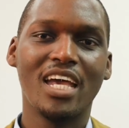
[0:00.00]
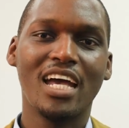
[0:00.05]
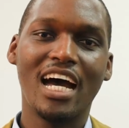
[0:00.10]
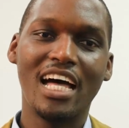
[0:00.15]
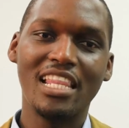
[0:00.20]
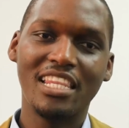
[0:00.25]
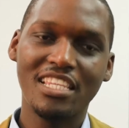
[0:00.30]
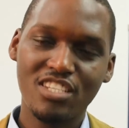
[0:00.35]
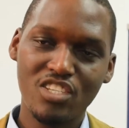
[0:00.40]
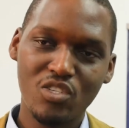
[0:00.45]

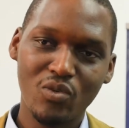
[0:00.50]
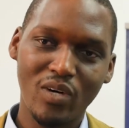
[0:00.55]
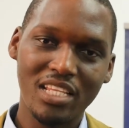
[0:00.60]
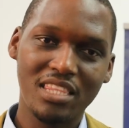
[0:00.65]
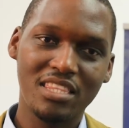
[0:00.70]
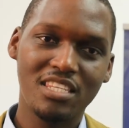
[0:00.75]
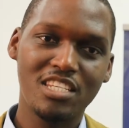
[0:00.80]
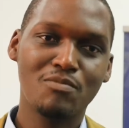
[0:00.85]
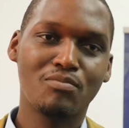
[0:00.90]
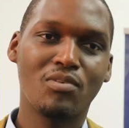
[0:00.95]
And this is
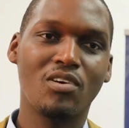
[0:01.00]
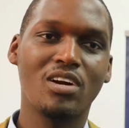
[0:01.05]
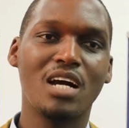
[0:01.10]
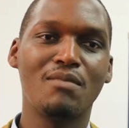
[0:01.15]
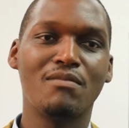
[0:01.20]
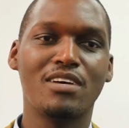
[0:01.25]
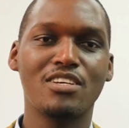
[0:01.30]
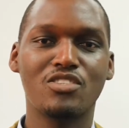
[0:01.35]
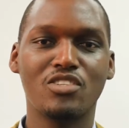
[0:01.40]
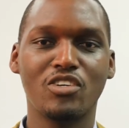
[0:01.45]
what this
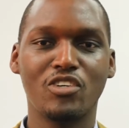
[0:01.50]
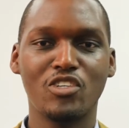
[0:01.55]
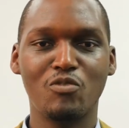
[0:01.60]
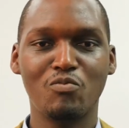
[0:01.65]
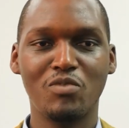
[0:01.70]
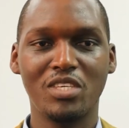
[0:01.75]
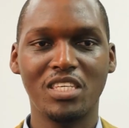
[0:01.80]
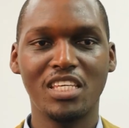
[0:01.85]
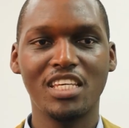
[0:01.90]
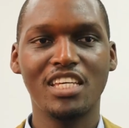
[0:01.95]
program has taught
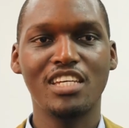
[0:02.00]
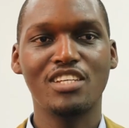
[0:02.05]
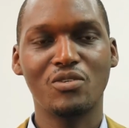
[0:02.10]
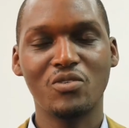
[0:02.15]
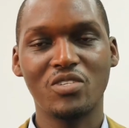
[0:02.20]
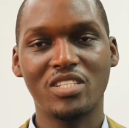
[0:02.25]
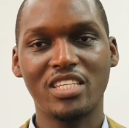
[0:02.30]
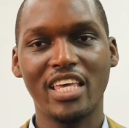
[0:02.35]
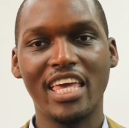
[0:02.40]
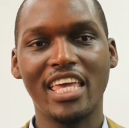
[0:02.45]
me,
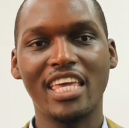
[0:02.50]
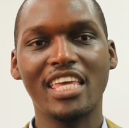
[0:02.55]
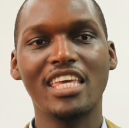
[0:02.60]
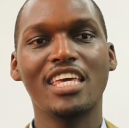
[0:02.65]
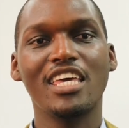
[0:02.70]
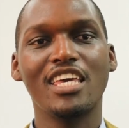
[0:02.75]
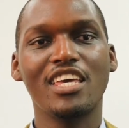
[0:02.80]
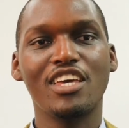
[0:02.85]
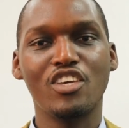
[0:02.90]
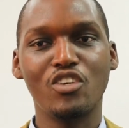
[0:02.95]
to say,
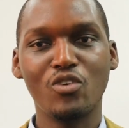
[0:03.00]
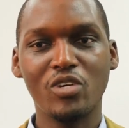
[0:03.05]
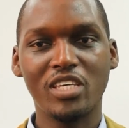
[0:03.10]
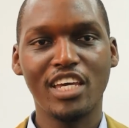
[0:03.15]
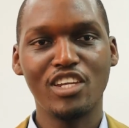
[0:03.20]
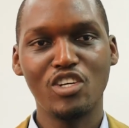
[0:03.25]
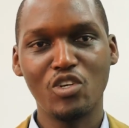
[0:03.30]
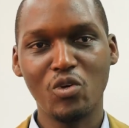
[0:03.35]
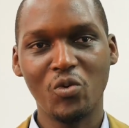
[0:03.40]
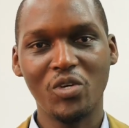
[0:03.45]
you
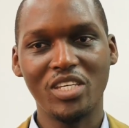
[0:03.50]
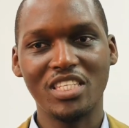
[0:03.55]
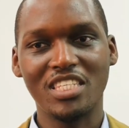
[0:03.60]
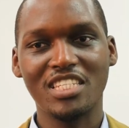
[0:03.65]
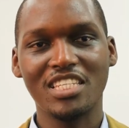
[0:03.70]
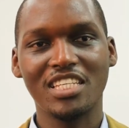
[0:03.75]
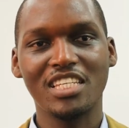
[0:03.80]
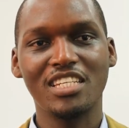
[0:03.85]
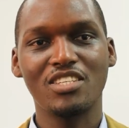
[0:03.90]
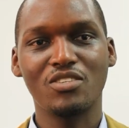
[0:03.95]
can do
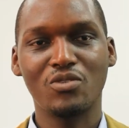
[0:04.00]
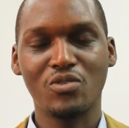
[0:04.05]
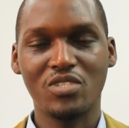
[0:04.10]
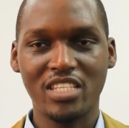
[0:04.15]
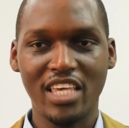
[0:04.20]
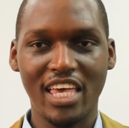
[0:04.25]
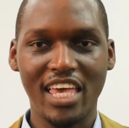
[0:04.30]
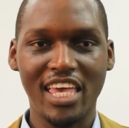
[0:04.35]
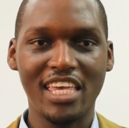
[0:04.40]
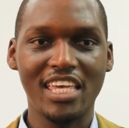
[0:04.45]
it. To
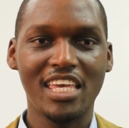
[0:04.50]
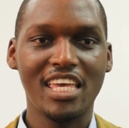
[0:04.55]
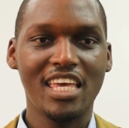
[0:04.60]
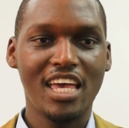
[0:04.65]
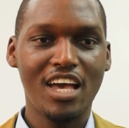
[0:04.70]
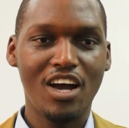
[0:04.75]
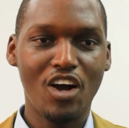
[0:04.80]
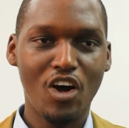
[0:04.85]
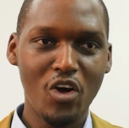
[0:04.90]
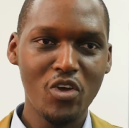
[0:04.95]
say,
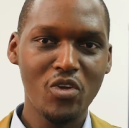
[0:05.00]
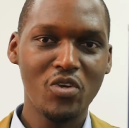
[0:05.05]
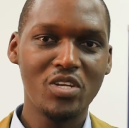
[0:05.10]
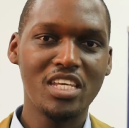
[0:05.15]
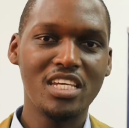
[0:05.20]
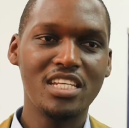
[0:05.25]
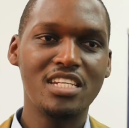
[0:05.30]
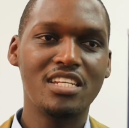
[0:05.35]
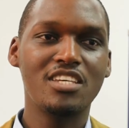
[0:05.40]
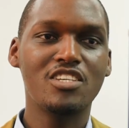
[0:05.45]
all you
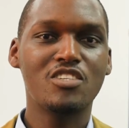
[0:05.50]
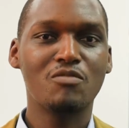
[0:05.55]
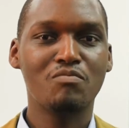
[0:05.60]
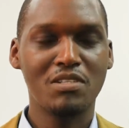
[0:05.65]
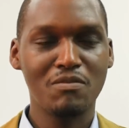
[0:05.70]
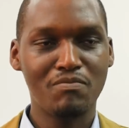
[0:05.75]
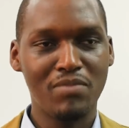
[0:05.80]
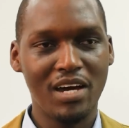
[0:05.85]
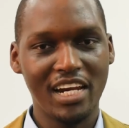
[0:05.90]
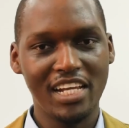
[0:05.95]
need is
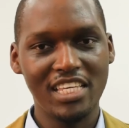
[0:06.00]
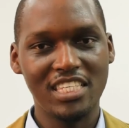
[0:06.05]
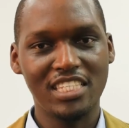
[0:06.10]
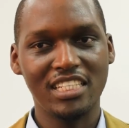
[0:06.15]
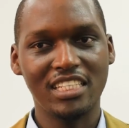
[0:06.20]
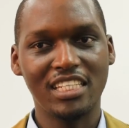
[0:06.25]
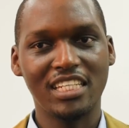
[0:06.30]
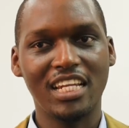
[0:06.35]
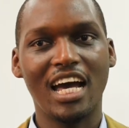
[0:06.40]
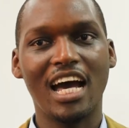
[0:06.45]

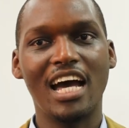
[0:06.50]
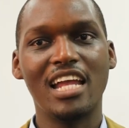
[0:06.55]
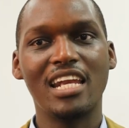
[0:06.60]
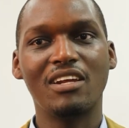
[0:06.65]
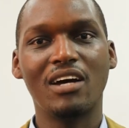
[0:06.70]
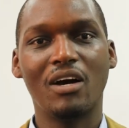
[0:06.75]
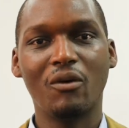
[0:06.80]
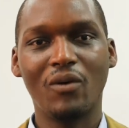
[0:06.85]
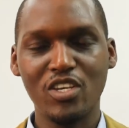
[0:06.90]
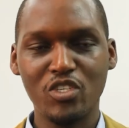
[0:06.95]
preparation. And
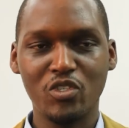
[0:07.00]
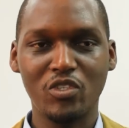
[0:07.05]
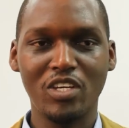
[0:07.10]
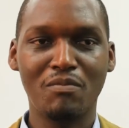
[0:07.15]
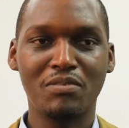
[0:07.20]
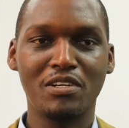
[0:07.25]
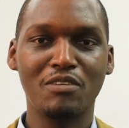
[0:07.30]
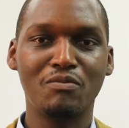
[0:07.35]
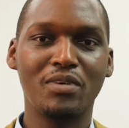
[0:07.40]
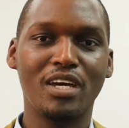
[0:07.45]
once you are
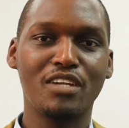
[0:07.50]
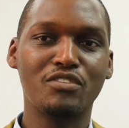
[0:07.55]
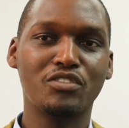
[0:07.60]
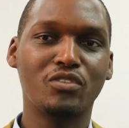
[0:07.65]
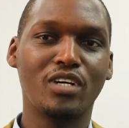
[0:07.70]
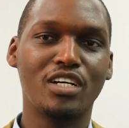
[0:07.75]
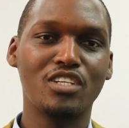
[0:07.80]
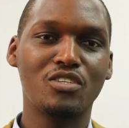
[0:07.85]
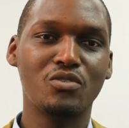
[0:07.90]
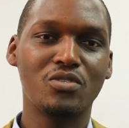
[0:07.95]
prepared
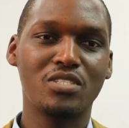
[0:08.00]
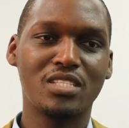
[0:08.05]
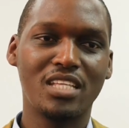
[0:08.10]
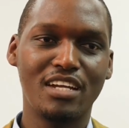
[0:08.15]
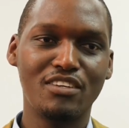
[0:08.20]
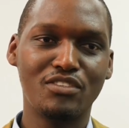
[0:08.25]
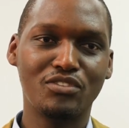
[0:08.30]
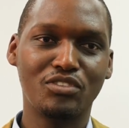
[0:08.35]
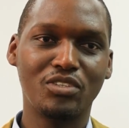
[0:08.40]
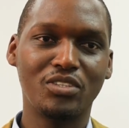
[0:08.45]
for what to
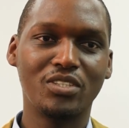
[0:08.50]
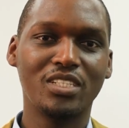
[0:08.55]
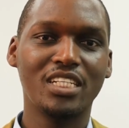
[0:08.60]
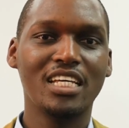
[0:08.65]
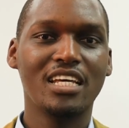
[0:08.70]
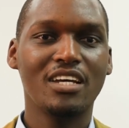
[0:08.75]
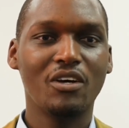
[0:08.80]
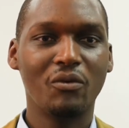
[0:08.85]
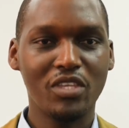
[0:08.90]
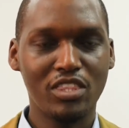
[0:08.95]
stand for,
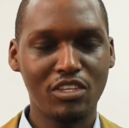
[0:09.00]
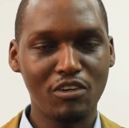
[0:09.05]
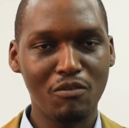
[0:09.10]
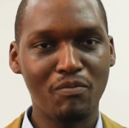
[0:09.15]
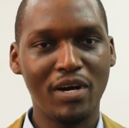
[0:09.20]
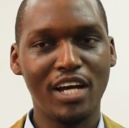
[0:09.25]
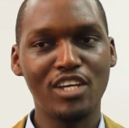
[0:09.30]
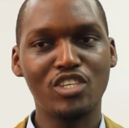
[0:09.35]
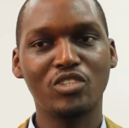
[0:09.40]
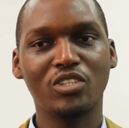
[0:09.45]
with your
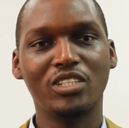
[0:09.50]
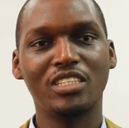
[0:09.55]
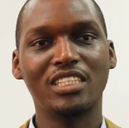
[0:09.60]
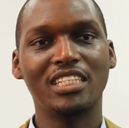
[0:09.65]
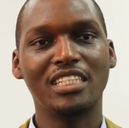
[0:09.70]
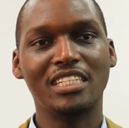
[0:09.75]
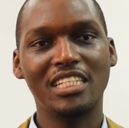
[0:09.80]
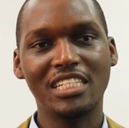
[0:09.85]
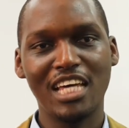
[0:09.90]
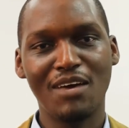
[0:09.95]
passion,
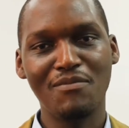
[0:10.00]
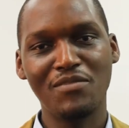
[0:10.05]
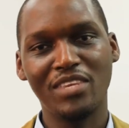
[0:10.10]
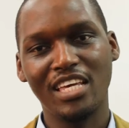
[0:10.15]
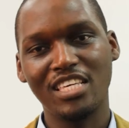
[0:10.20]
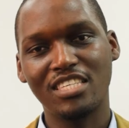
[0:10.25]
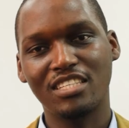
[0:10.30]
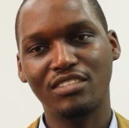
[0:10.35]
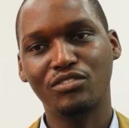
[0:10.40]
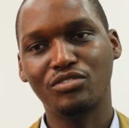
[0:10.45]

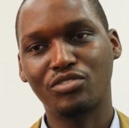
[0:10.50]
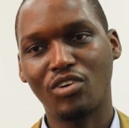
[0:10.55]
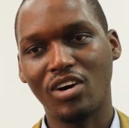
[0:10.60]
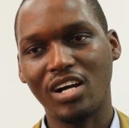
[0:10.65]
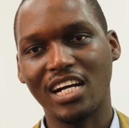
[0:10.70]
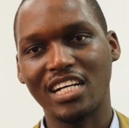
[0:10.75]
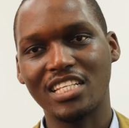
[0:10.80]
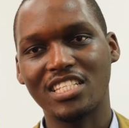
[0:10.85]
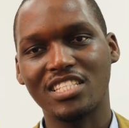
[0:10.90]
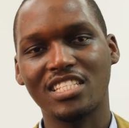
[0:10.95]
determination,
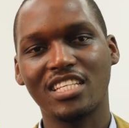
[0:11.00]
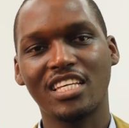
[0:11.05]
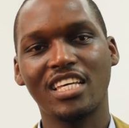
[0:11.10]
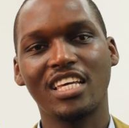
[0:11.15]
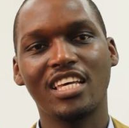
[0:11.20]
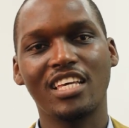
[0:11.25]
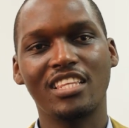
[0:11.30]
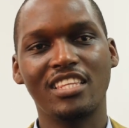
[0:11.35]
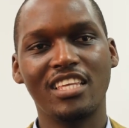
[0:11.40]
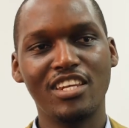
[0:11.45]
focus,
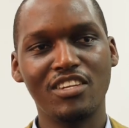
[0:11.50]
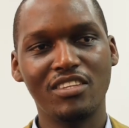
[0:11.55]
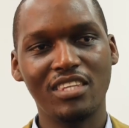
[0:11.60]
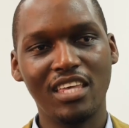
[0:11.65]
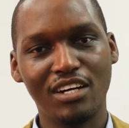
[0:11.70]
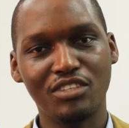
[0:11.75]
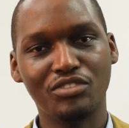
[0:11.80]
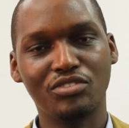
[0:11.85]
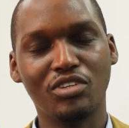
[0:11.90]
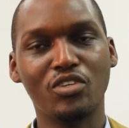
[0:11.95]
then
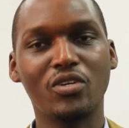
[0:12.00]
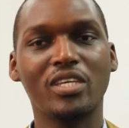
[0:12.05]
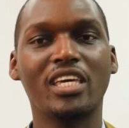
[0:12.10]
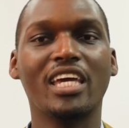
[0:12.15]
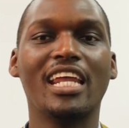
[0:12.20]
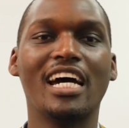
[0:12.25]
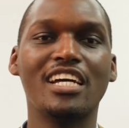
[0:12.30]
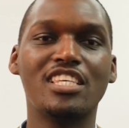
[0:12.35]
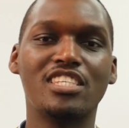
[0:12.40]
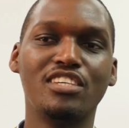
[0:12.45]
therefore you
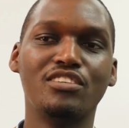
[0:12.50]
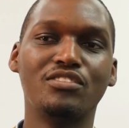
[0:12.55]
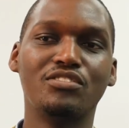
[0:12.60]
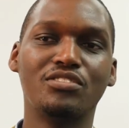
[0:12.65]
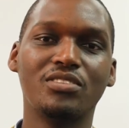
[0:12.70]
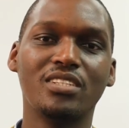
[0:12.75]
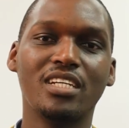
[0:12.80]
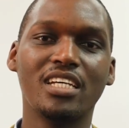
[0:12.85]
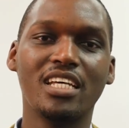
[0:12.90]
can achieve